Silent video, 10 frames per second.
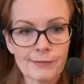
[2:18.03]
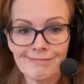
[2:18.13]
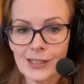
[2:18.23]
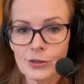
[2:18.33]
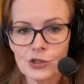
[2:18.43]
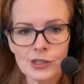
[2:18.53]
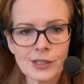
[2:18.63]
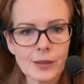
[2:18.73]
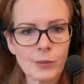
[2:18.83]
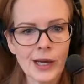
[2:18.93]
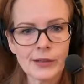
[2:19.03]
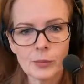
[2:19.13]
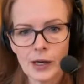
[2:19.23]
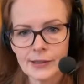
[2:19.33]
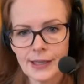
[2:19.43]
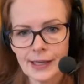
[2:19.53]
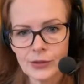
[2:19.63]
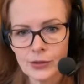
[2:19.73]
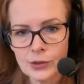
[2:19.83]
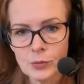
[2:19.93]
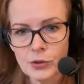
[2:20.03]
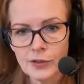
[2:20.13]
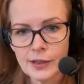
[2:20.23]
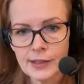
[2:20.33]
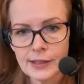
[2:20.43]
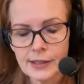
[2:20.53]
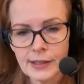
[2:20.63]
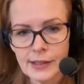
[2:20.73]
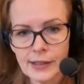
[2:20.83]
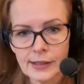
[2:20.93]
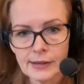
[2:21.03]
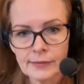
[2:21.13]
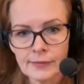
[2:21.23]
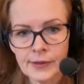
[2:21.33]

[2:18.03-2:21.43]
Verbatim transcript: you know, it's just like bounding box handles, moving this in